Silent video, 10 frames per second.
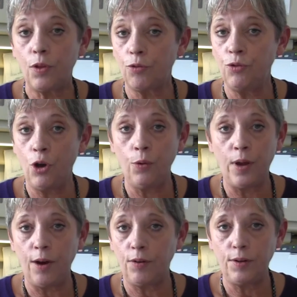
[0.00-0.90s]
there's no
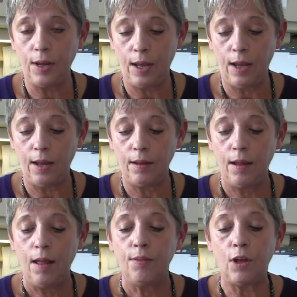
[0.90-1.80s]
guarantee
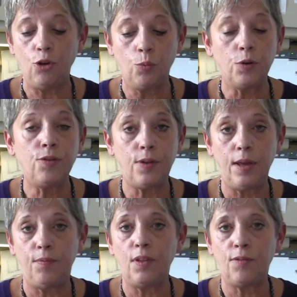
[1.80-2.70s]
that you'll
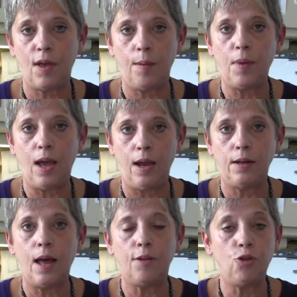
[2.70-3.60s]
receive the same
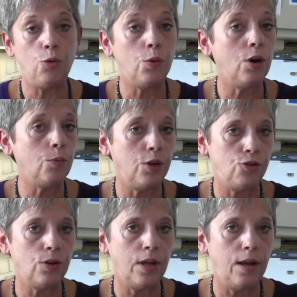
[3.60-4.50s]
aid as you were
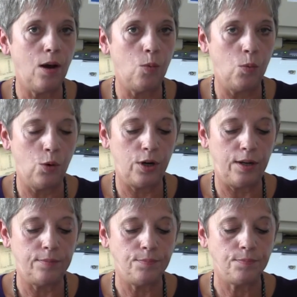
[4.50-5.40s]
originally
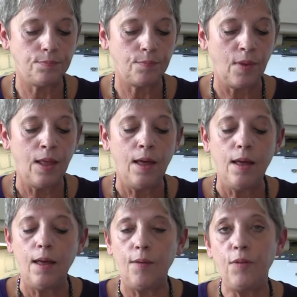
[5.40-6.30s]
awarded.
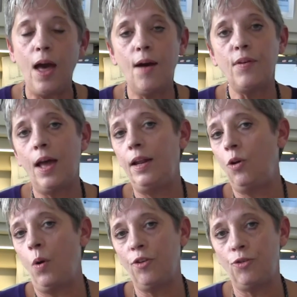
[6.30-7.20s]
If you have any
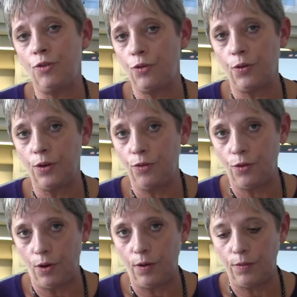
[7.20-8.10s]
questions or
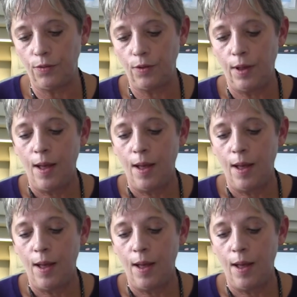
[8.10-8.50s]
concerns,